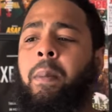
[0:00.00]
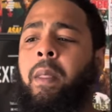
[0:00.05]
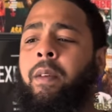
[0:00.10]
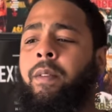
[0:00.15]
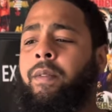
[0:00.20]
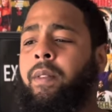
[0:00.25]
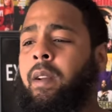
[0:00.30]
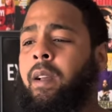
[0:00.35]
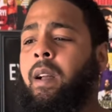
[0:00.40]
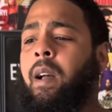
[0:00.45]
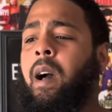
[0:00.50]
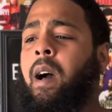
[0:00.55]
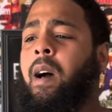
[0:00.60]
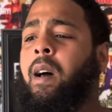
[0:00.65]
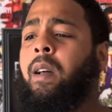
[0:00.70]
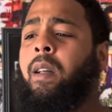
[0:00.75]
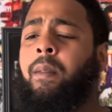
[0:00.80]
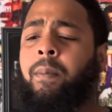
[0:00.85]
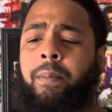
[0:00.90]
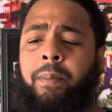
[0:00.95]
And for the
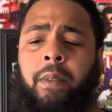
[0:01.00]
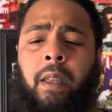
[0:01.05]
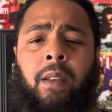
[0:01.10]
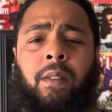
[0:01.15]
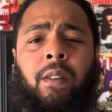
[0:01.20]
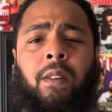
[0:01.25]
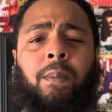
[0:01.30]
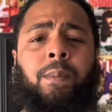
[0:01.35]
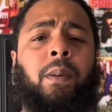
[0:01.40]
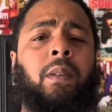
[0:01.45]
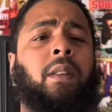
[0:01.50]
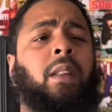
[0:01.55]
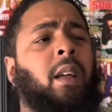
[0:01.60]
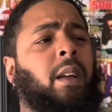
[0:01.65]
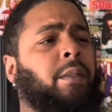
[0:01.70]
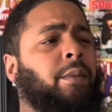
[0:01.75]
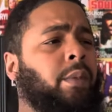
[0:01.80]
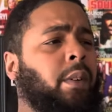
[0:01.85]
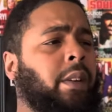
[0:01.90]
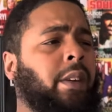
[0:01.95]
guy that just put
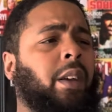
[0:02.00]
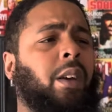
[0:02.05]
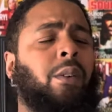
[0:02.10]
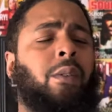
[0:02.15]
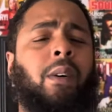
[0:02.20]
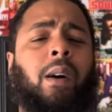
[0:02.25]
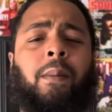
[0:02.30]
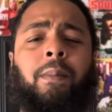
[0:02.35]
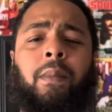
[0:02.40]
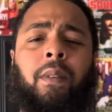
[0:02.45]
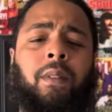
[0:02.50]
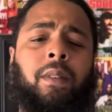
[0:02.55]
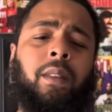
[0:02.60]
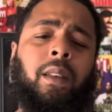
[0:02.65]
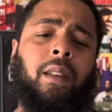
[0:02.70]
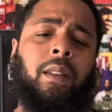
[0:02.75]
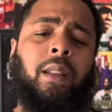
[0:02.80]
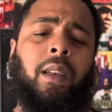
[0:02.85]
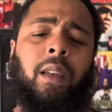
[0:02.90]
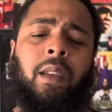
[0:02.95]
that video up and
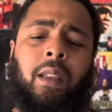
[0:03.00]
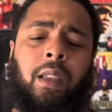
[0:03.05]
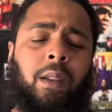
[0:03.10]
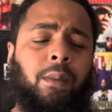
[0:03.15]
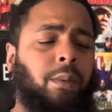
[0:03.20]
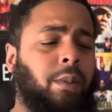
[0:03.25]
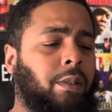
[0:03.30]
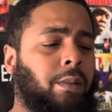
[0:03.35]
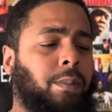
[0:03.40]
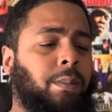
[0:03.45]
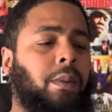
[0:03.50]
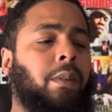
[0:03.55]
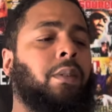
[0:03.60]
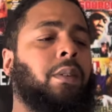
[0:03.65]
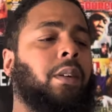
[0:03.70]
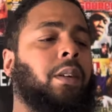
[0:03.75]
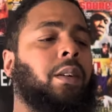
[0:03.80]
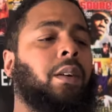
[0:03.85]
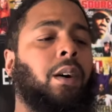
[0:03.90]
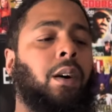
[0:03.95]
said that he was broke
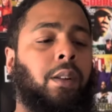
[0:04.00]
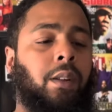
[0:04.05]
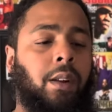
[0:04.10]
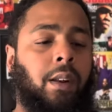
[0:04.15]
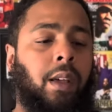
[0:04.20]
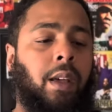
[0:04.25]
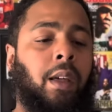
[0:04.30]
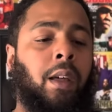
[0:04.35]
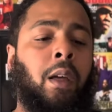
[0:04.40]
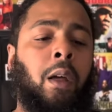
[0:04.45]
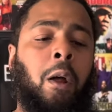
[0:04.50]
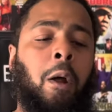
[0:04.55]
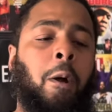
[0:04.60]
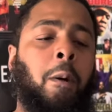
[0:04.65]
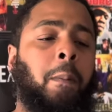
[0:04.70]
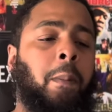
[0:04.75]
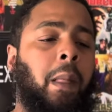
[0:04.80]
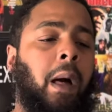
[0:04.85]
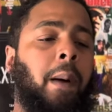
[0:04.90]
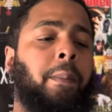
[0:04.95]
and all of that,
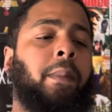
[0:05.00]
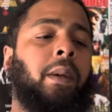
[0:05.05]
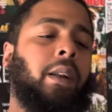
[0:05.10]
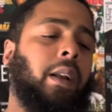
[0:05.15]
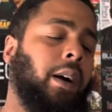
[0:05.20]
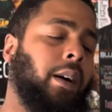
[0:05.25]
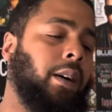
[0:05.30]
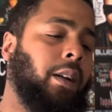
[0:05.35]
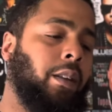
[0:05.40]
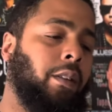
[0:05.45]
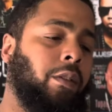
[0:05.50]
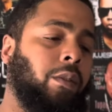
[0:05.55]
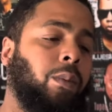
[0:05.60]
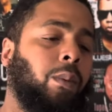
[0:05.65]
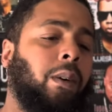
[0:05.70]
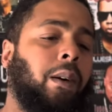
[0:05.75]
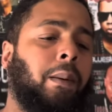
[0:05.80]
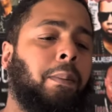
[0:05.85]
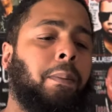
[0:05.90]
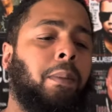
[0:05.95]
I mean, I could have
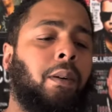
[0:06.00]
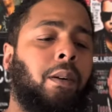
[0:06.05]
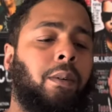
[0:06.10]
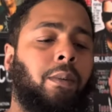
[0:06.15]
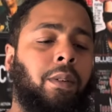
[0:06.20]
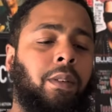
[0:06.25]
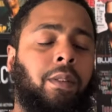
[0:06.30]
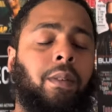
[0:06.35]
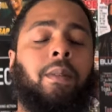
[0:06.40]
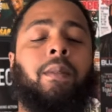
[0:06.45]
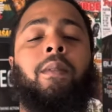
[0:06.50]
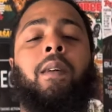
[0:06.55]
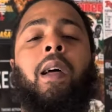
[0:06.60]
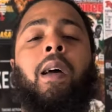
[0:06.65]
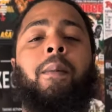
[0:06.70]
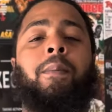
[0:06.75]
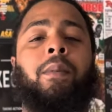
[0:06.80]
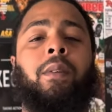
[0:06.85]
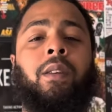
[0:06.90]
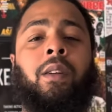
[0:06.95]
swore Boy was a
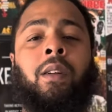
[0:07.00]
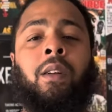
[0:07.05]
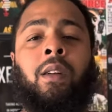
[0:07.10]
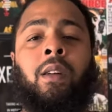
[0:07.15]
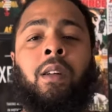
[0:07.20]
rapper